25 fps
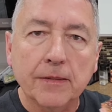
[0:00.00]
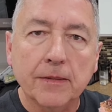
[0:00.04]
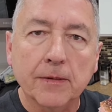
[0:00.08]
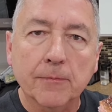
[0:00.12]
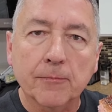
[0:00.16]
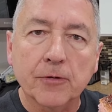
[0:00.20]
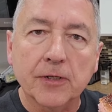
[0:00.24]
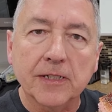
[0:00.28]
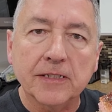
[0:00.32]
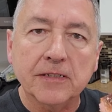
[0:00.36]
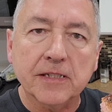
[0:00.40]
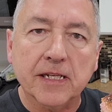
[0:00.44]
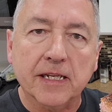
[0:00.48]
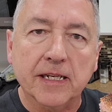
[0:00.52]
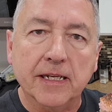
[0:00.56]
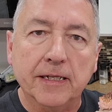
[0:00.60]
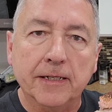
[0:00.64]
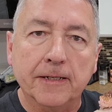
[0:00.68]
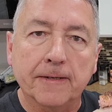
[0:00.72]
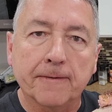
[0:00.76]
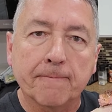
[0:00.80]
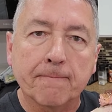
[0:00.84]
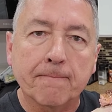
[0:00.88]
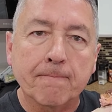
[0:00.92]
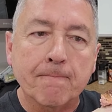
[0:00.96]
Brisk
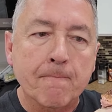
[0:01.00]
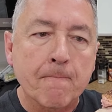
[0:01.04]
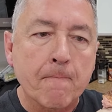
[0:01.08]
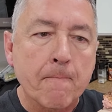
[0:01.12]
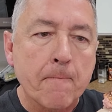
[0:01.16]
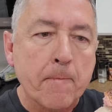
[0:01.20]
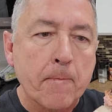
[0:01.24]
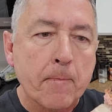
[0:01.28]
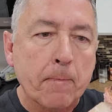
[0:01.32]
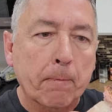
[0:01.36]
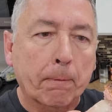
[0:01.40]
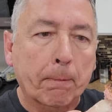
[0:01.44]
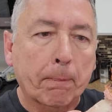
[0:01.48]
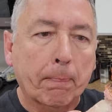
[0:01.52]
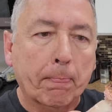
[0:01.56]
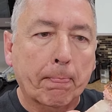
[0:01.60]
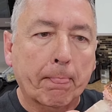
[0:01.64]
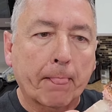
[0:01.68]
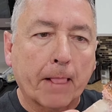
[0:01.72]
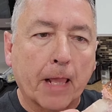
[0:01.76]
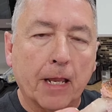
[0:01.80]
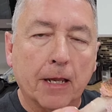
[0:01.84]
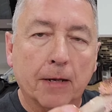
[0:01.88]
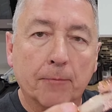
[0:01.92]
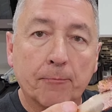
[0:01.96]
It
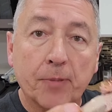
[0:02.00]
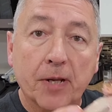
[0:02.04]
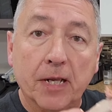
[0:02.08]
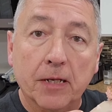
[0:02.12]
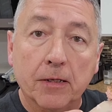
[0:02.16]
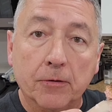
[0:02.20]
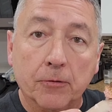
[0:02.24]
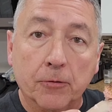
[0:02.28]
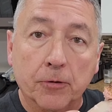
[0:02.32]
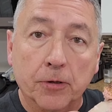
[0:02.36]
Pellet